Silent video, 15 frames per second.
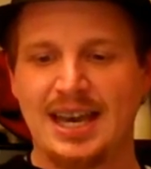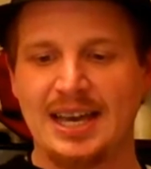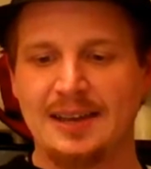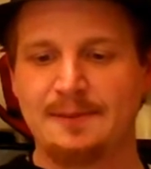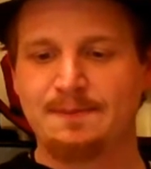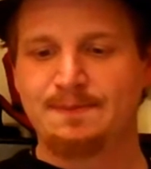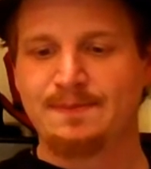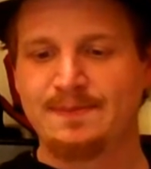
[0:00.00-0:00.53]

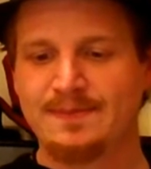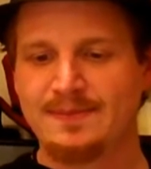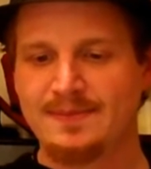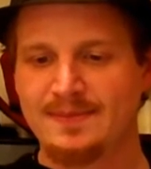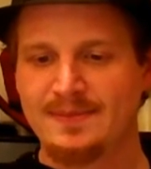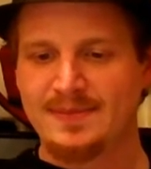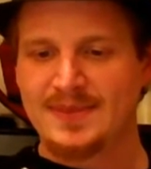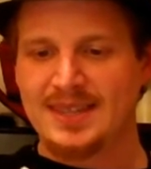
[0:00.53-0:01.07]
Um,
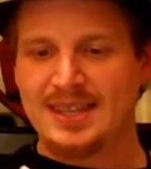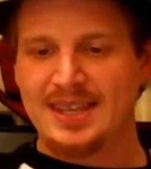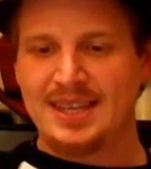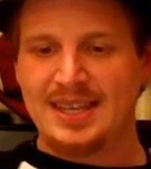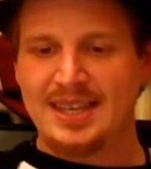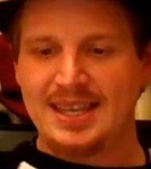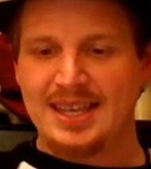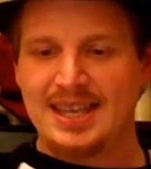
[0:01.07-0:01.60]

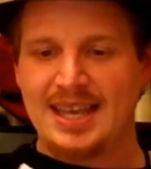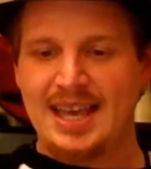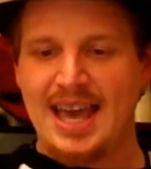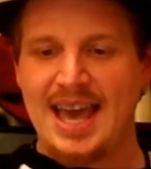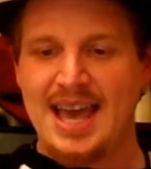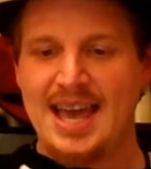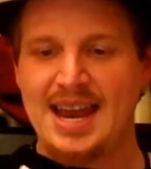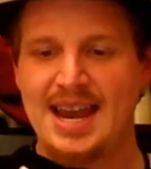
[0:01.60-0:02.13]

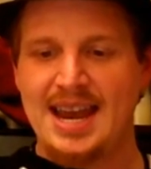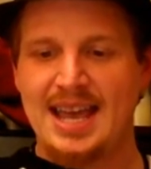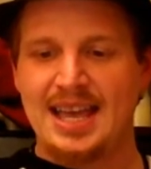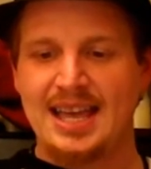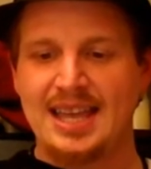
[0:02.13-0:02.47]
and